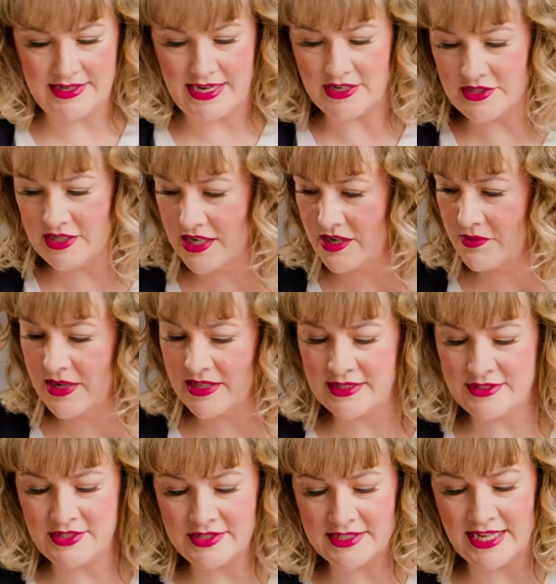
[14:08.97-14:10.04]
Actually, you know what? Let's
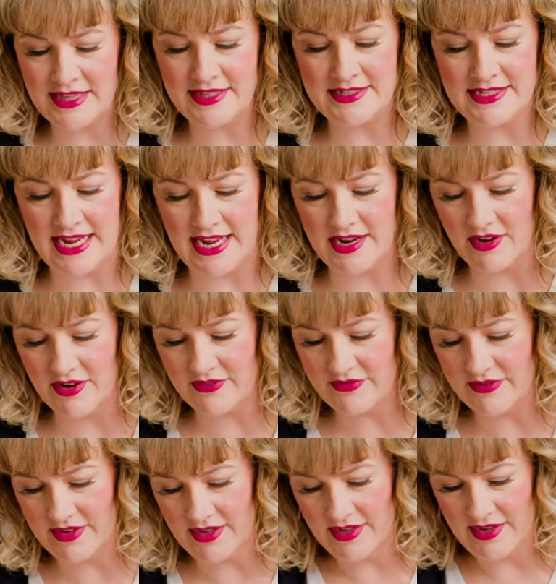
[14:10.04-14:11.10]
just cut the tag off.
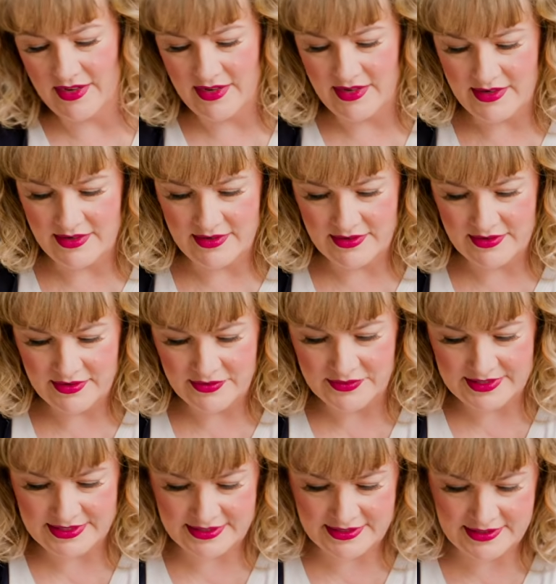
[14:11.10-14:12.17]
What
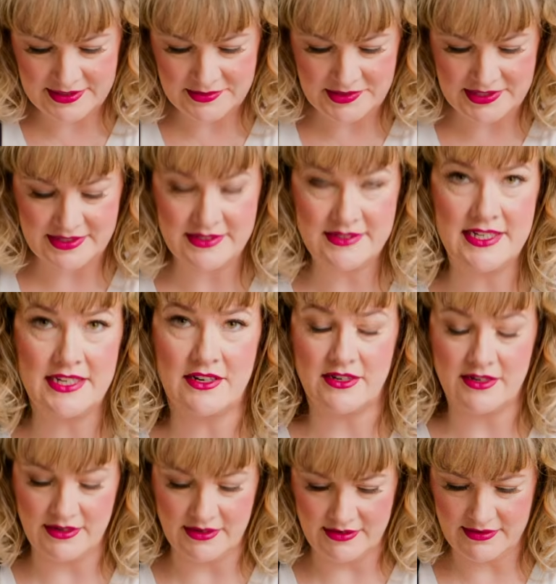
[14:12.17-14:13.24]
is this? This one's a sticker.
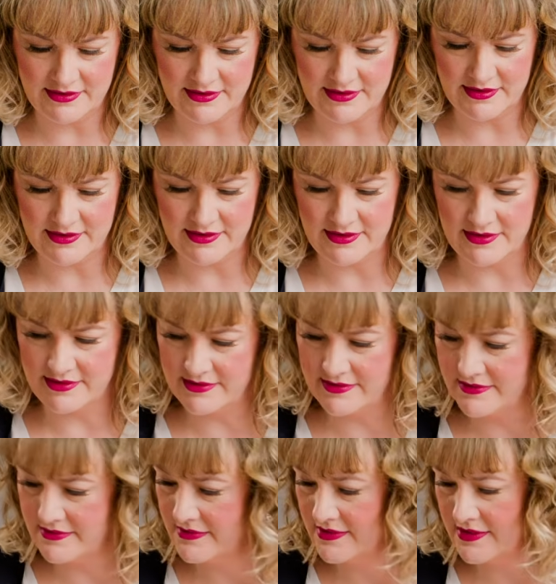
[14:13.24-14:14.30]

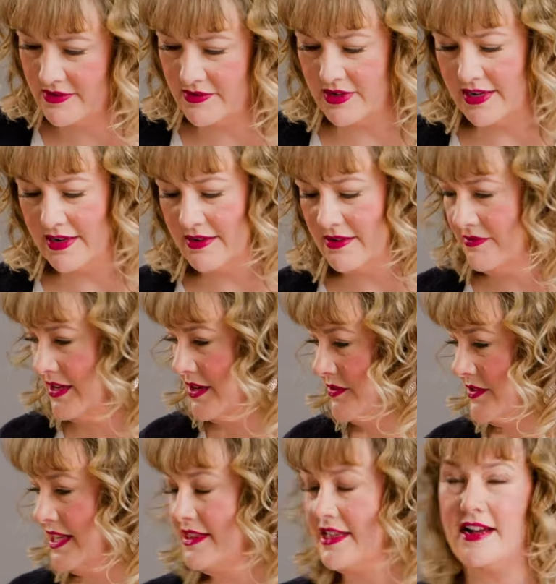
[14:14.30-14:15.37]
Okay, you don't
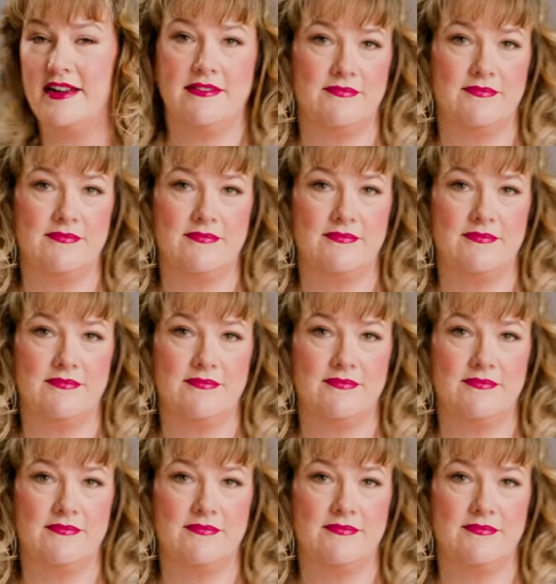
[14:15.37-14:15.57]
need that.